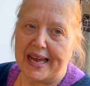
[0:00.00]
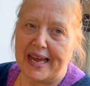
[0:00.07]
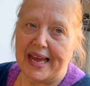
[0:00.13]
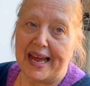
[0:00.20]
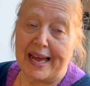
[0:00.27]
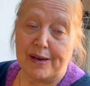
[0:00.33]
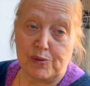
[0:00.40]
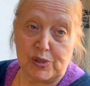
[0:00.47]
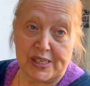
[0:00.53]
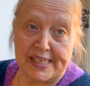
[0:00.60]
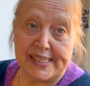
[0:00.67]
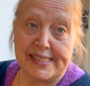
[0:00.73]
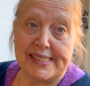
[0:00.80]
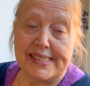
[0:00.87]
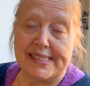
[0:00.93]

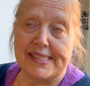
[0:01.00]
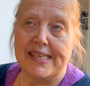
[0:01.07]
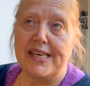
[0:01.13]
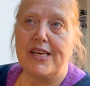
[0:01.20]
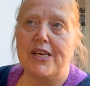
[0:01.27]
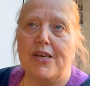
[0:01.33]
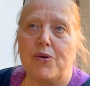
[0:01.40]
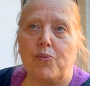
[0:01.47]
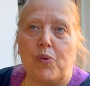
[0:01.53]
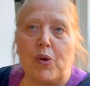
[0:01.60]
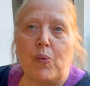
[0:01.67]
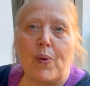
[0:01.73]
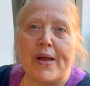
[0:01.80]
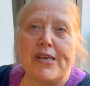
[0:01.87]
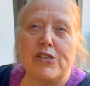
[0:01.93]
Aldi's. We
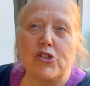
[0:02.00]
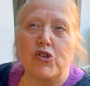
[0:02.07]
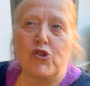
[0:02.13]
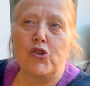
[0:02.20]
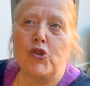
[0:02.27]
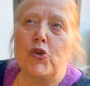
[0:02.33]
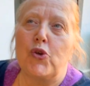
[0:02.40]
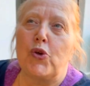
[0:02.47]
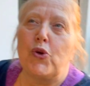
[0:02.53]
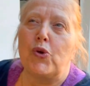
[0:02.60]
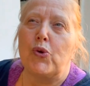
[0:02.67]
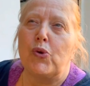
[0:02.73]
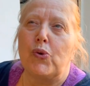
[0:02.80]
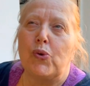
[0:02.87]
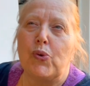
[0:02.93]
went
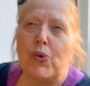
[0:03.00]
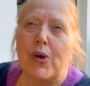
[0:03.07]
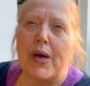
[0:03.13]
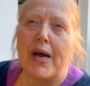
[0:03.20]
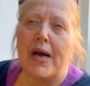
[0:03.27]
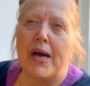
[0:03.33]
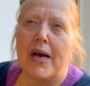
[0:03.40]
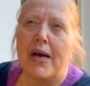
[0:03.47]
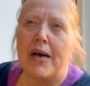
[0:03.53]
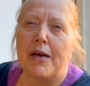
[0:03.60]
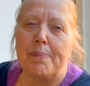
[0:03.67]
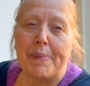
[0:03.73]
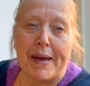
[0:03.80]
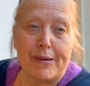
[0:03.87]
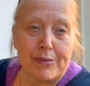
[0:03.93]
to
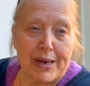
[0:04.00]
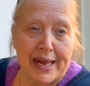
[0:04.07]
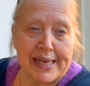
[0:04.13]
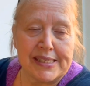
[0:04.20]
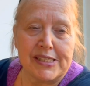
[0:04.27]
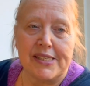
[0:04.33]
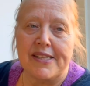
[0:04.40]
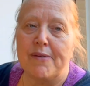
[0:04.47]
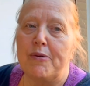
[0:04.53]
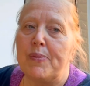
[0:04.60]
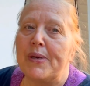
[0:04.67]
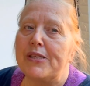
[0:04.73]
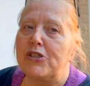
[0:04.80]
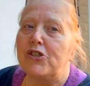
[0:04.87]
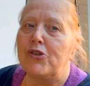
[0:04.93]
Poundland, then we
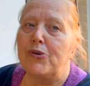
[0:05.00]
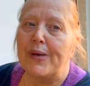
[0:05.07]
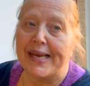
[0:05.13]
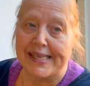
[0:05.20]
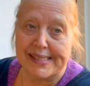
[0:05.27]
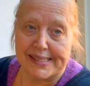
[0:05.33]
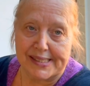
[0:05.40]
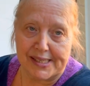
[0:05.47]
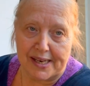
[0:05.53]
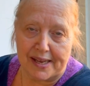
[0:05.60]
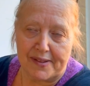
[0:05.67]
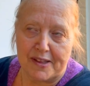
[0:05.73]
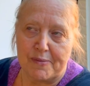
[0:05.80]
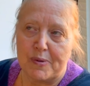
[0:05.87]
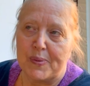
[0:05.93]
went to Asda,
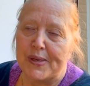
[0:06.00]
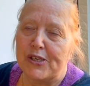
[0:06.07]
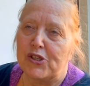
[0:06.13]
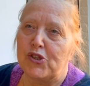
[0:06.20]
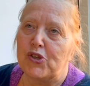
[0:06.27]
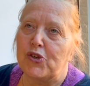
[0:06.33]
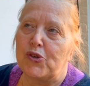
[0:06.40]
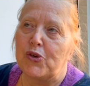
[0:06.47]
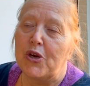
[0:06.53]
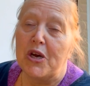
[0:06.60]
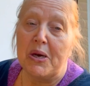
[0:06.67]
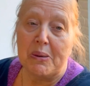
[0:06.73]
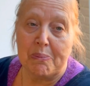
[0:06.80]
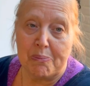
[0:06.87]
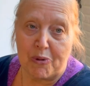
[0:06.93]
then we went to
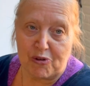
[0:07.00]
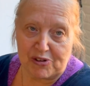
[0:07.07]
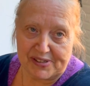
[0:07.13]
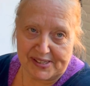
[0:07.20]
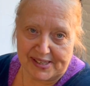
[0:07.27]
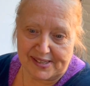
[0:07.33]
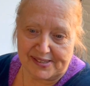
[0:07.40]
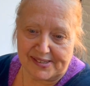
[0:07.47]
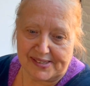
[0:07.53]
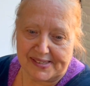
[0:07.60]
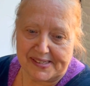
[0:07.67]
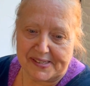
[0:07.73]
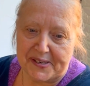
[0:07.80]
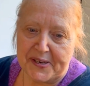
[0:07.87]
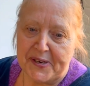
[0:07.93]

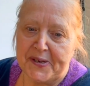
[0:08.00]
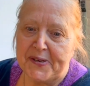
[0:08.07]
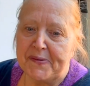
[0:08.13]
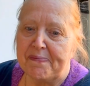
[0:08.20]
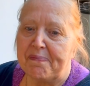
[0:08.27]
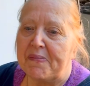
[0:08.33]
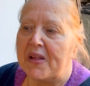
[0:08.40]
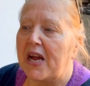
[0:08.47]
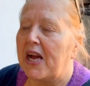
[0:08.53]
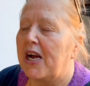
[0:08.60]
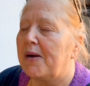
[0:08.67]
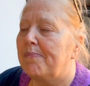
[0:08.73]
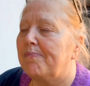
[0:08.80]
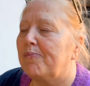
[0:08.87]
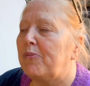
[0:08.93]
Morrisons.
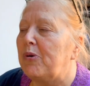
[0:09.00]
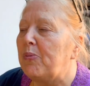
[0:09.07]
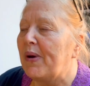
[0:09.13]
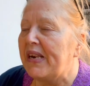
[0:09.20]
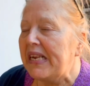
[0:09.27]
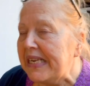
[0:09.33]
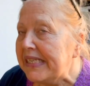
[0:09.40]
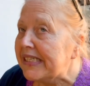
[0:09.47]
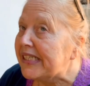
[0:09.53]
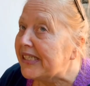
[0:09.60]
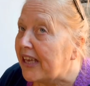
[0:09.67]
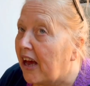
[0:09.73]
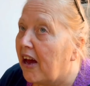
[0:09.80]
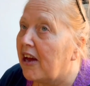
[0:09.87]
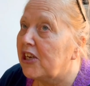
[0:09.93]
We went in
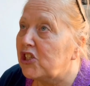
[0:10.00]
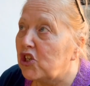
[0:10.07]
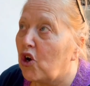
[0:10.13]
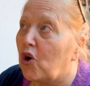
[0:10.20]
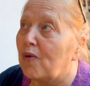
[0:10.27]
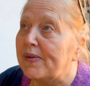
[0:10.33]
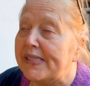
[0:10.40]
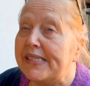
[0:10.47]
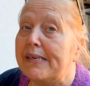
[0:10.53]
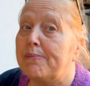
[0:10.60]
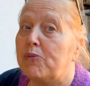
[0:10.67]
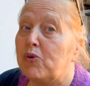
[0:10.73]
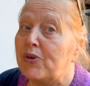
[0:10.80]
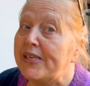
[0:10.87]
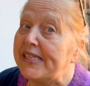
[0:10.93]
search of some
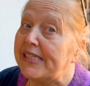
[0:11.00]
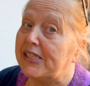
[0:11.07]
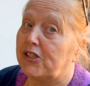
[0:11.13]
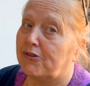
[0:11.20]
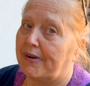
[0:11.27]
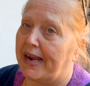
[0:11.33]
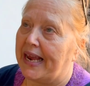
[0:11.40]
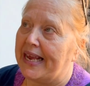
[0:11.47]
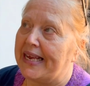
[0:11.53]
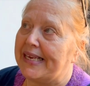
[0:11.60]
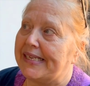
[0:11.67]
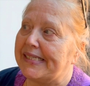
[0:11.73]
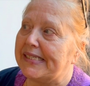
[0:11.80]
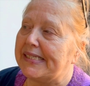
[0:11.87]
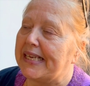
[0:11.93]
more Easter
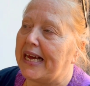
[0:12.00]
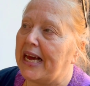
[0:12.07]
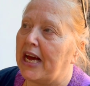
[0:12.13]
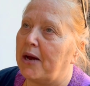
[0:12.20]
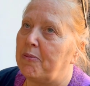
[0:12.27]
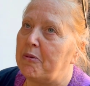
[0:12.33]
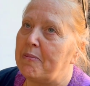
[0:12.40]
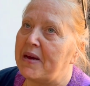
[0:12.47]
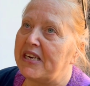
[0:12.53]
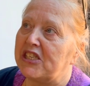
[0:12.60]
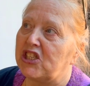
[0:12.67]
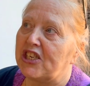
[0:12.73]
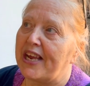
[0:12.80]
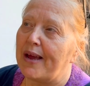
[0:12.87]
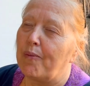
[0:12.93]
eggs. We managed
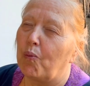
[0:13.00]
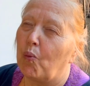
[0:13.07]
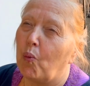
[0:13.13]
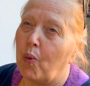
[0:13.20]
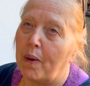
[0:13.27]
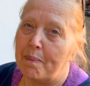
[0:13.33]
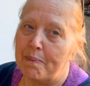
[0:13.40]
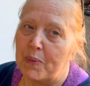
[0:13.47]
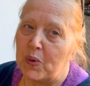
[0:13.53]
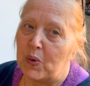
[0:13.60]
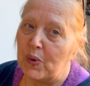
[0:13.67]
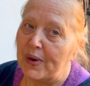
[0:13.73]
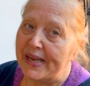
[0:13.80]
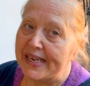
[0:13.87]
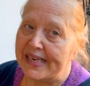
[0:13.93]
to get one more
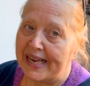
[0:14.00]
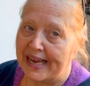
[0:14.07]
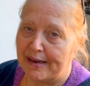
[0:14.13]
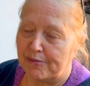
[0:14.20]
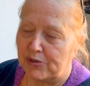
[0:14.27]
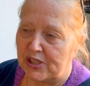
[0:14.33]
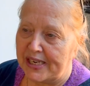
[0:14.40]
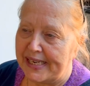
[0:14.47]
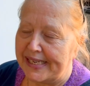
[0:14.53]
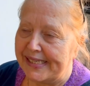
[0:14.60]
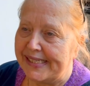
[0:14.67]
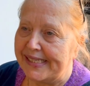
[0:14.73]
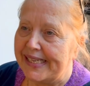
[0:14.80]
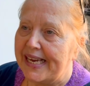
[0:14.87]
in Aldi's.